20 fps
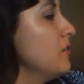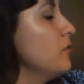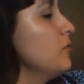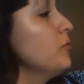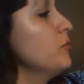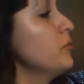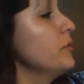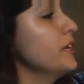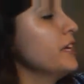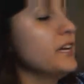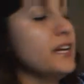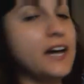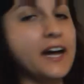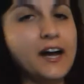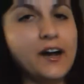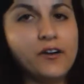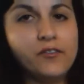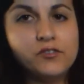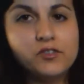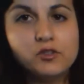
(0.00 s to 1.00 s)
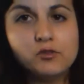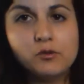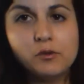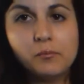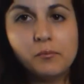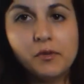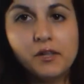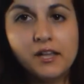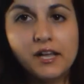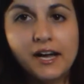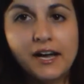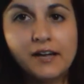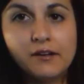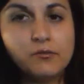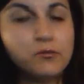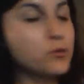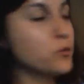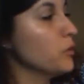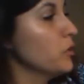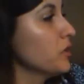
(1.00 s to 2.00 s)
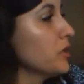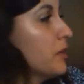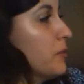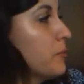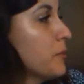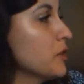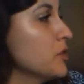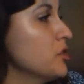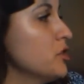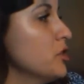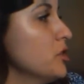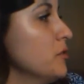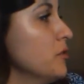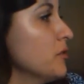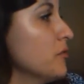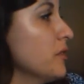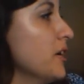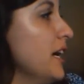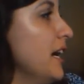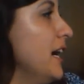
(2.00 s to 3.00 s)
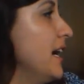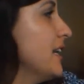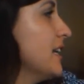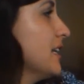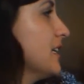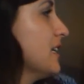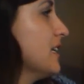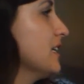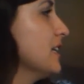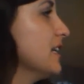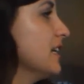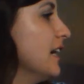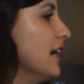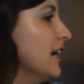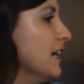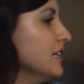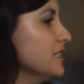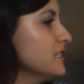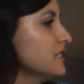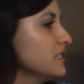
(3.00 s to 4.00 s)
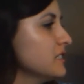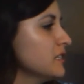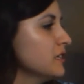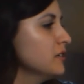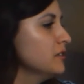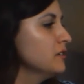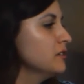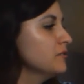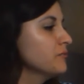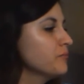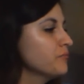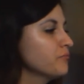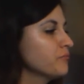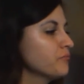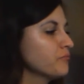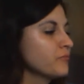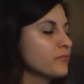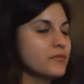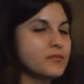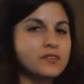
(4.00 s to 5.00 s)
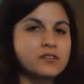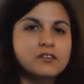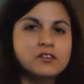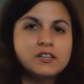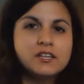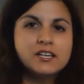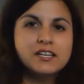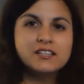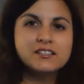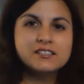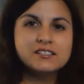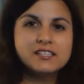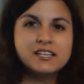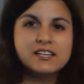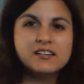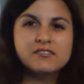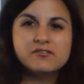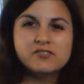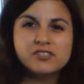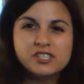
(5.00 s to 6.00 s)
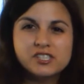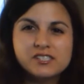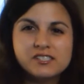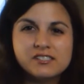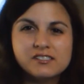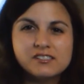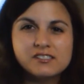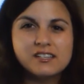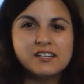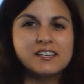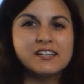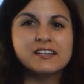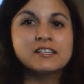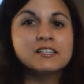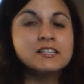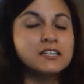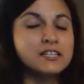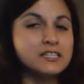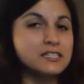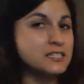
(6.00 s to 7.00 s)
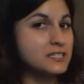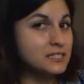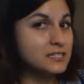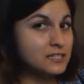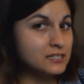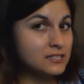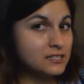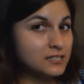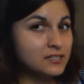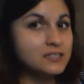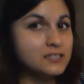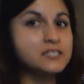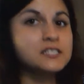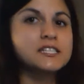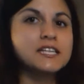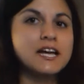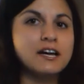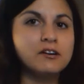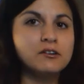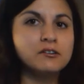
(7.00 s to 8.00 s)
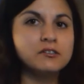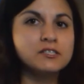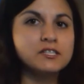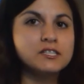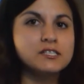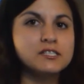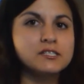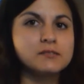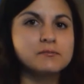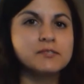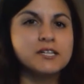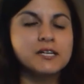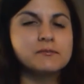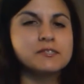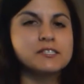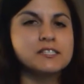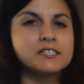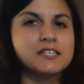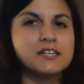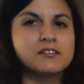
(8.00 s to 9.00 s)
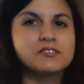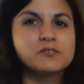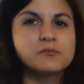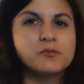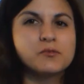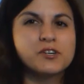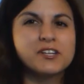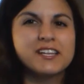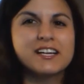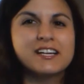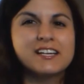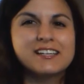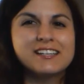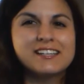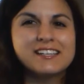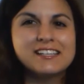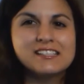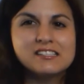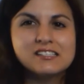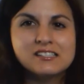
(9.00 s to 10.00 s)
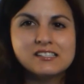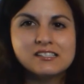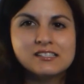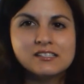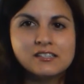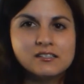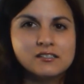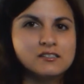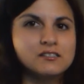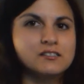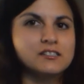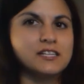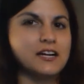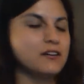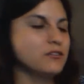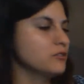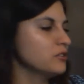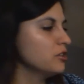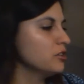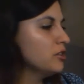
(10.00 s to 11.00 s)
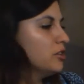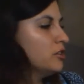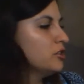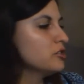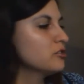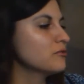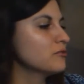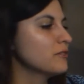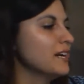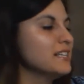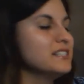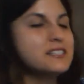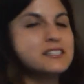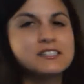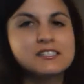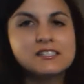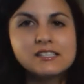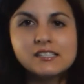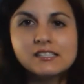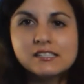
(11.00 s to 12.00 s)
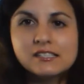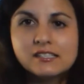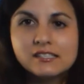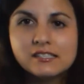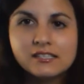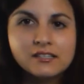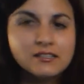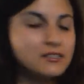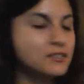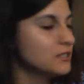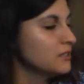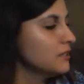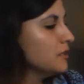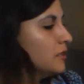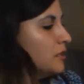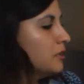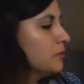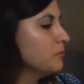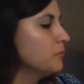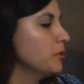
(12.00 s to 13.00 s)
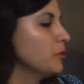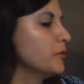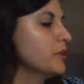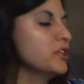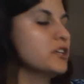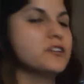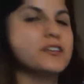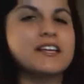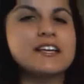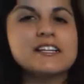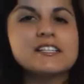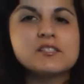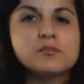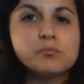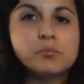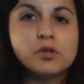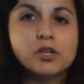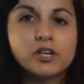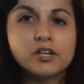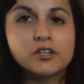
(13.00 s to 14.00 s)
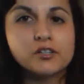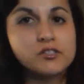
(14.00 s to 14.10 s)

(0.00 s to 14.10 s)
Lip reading: we have to apply rule number 2 and we add an ES, instead of just an S sound, sometimes it sounds more like a is sound. dresses. But we know that it's plural,